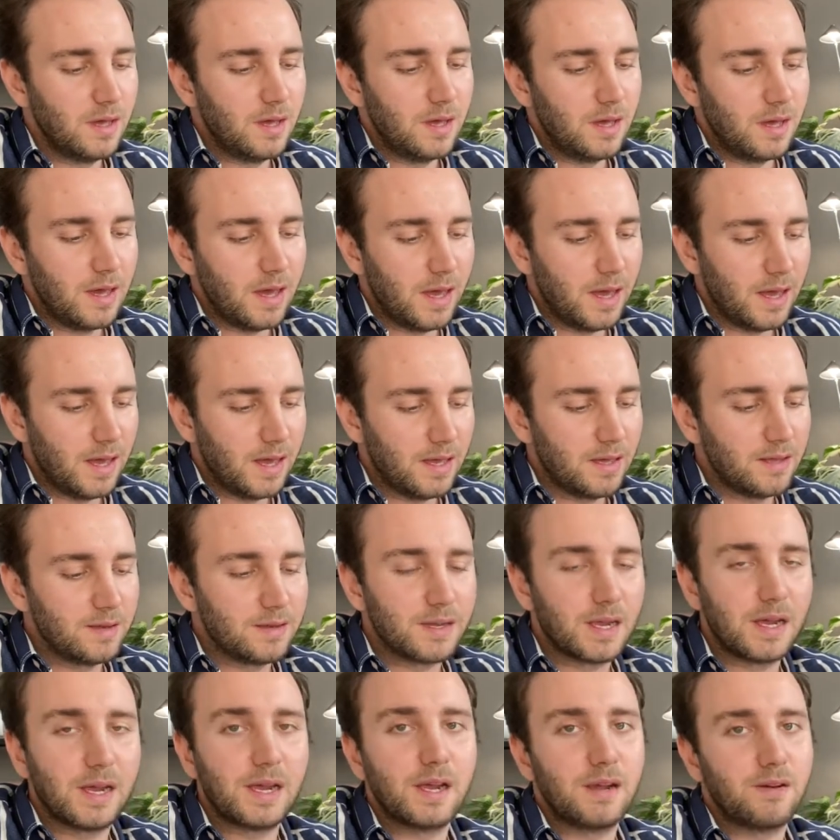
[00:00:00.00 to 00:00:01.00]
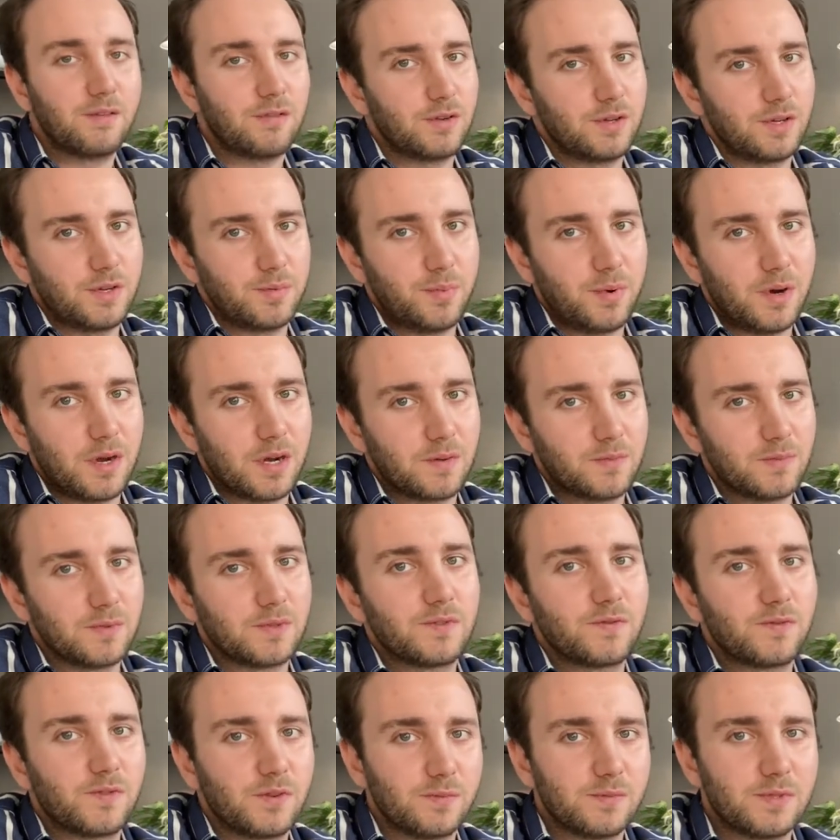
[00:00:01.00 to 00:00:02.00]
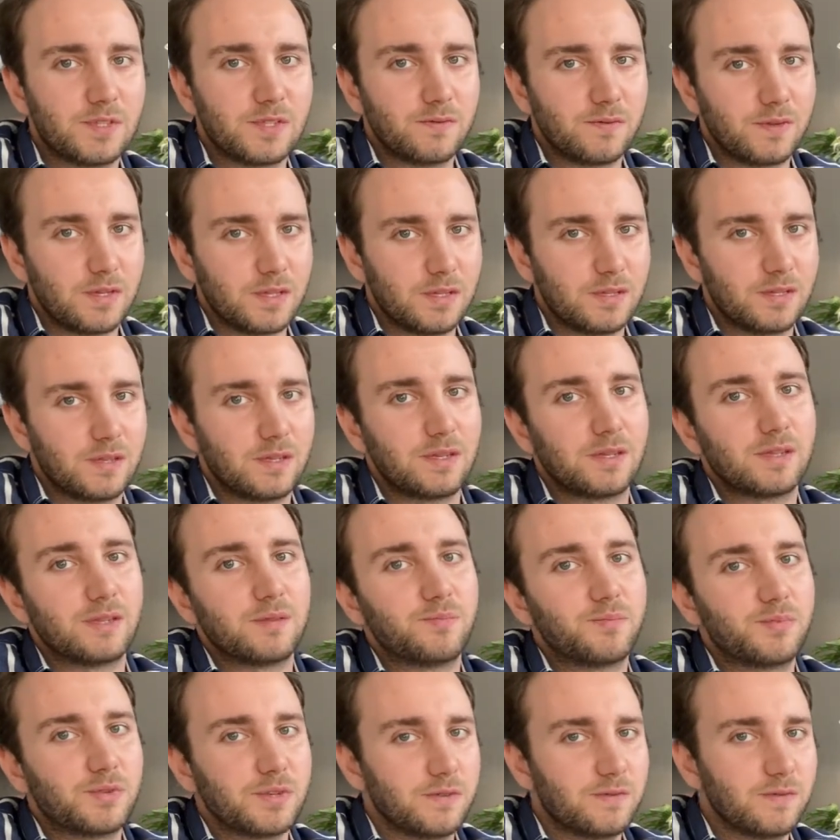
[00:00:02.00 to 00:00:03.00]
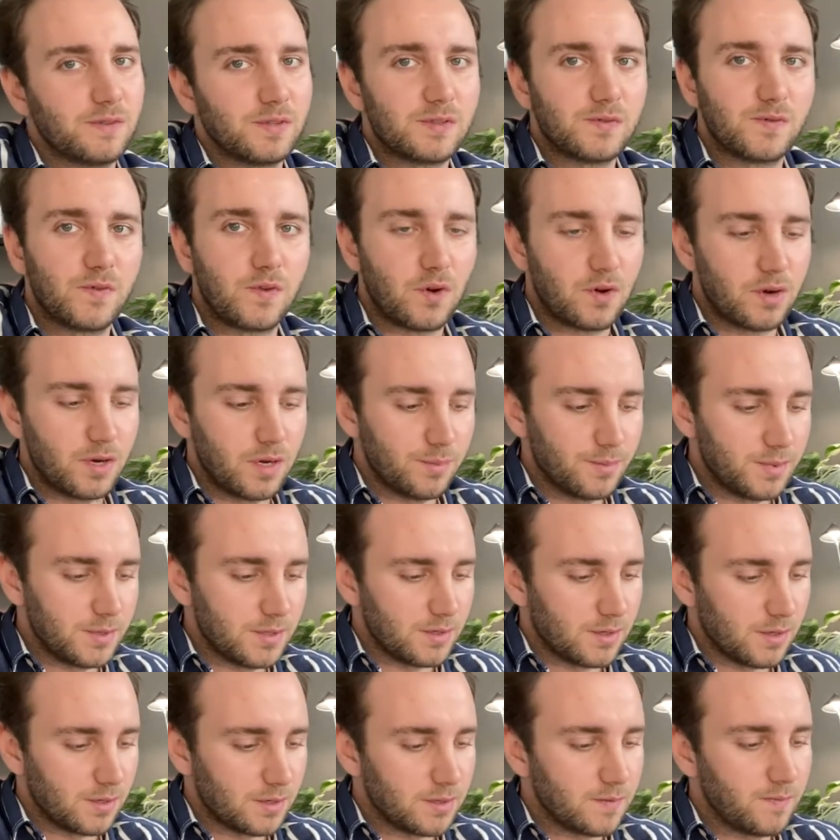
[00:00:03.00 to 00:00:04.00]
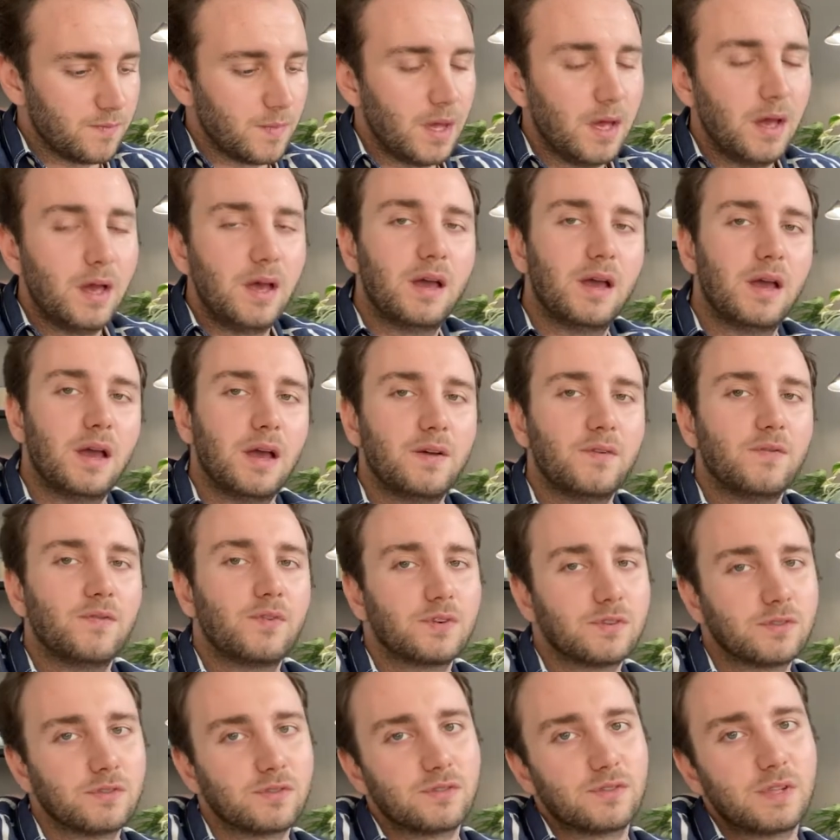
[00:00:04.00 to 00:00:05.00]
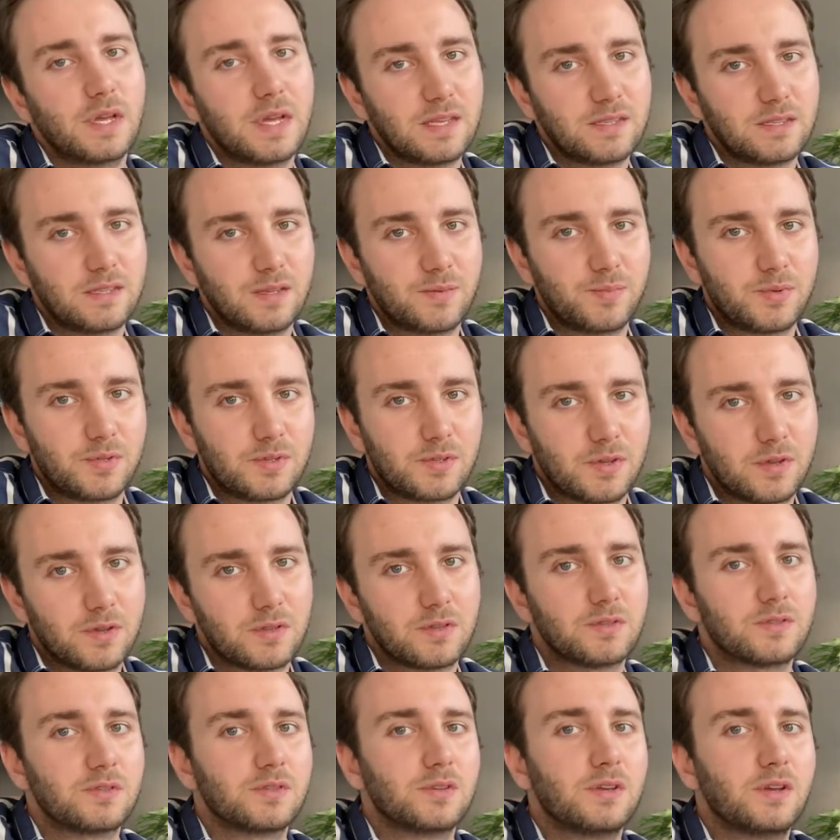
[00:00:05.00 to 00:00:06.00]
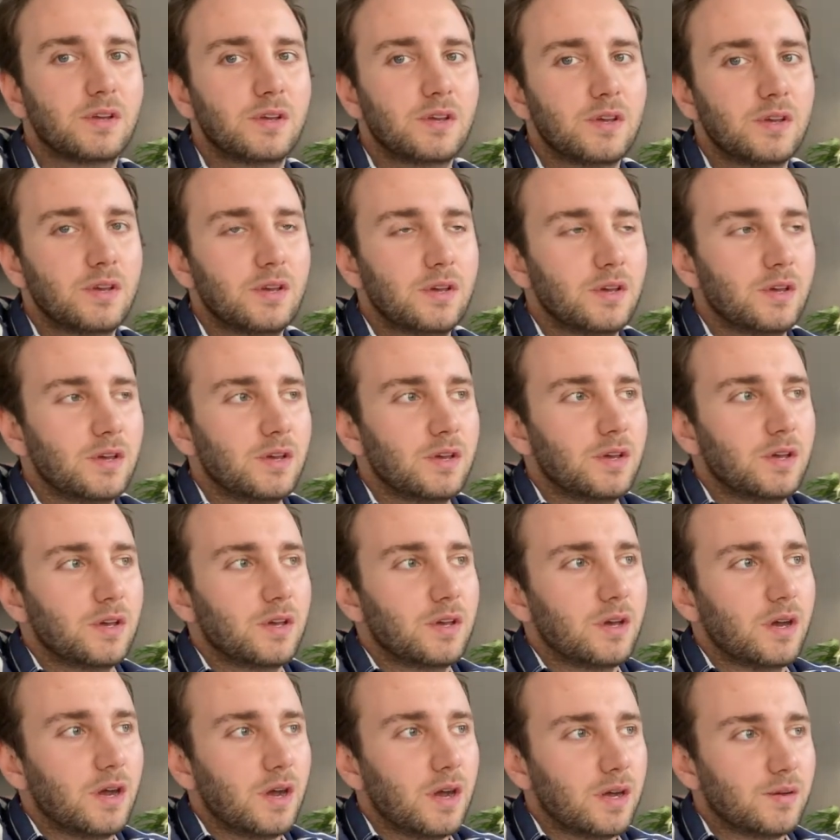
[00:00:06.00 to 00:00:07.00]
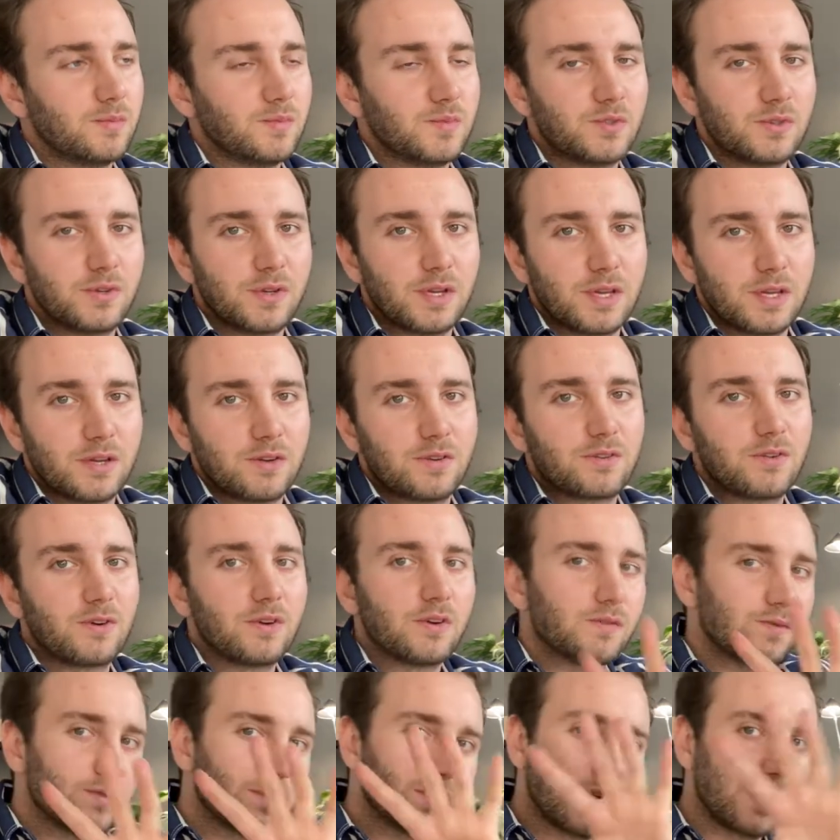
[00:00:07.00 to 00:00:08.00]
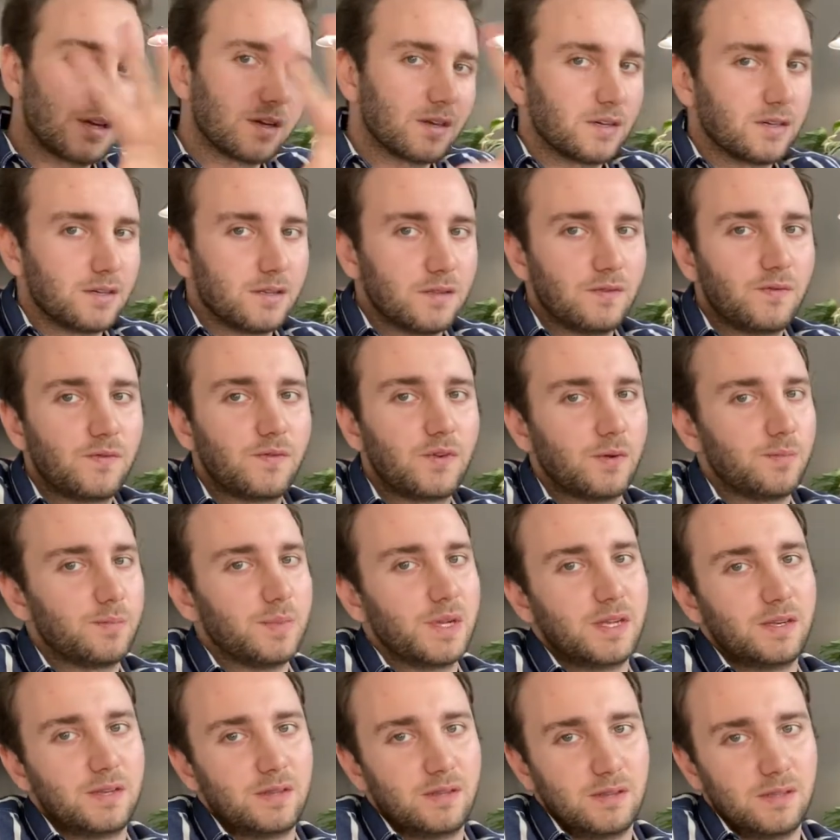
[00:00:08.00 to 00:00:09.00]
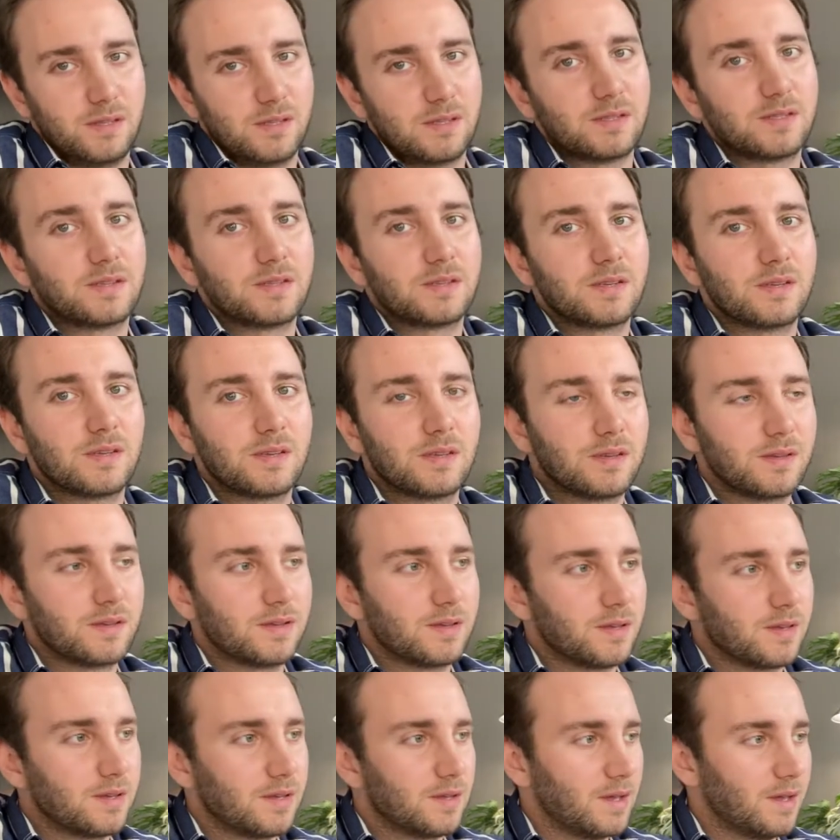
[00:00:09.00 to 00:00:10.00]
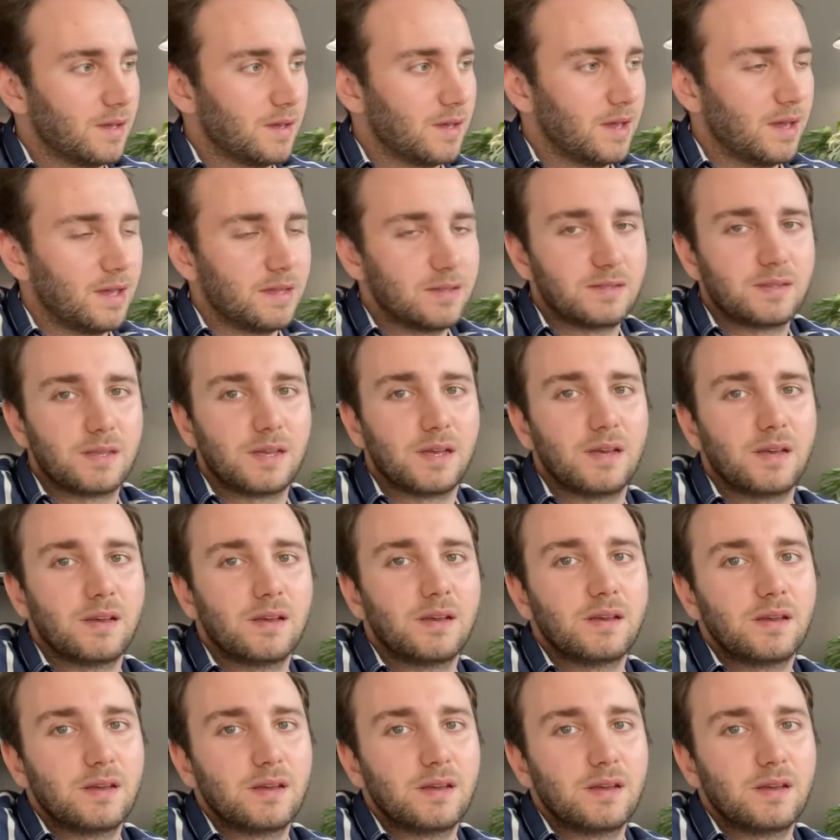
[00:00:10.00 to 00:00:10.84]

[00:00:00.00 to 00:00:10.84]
and Aroid apartment from Sweden in the previous 4 episodes. And for today's episodes, I'm doing GrowJungle from Netherlands as a